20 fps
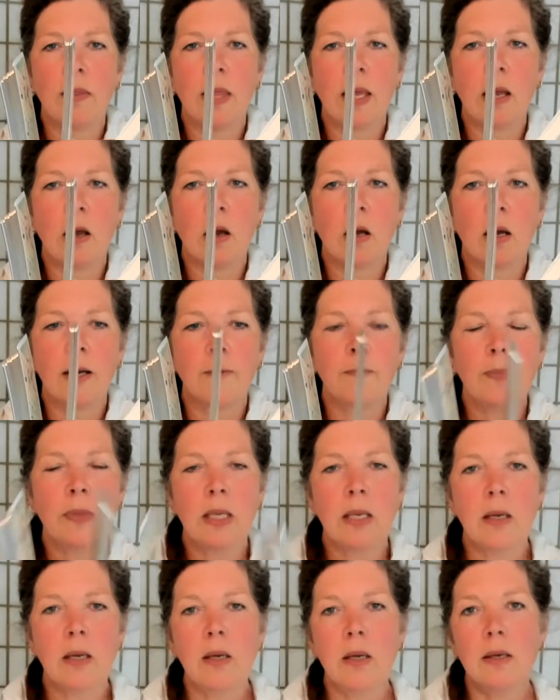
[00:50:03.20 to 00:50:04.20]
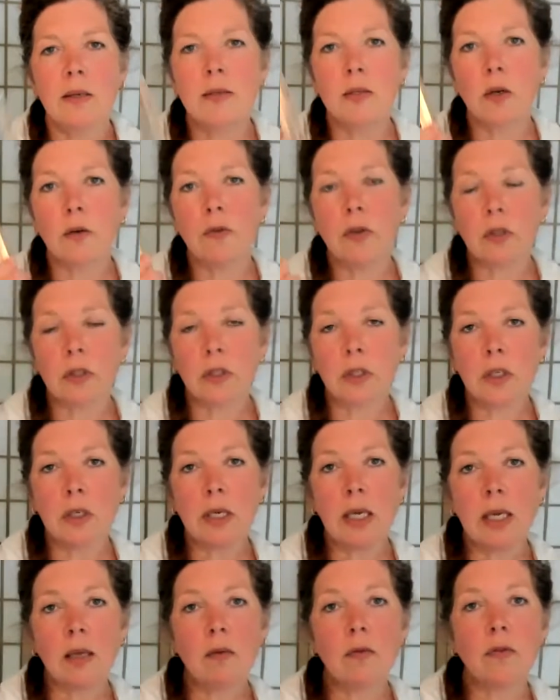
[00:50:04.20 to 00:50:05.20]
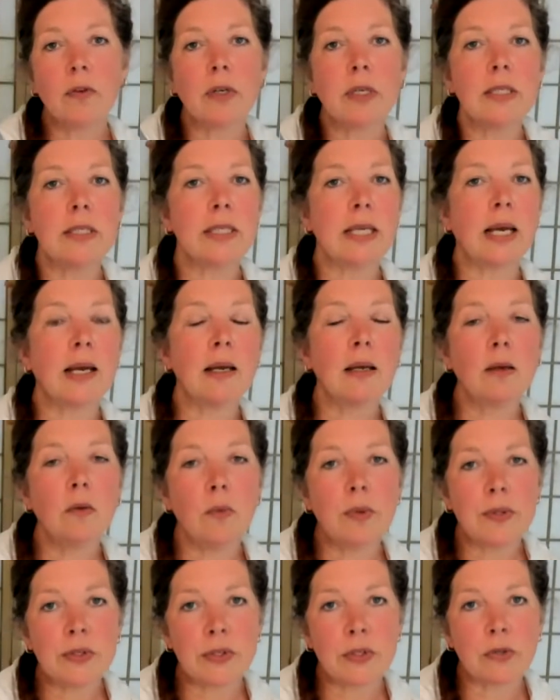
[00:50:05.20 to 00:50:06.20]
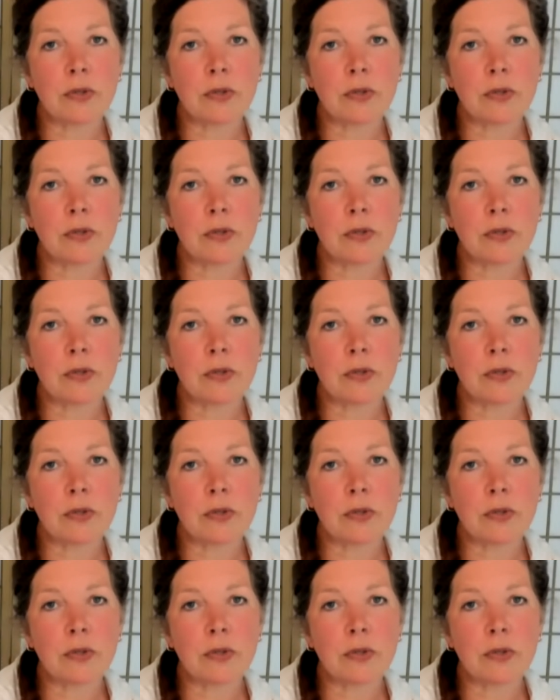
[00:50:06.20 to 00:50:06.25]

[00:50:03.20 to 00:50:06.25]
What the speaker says: they are. So if you're looking for a deck with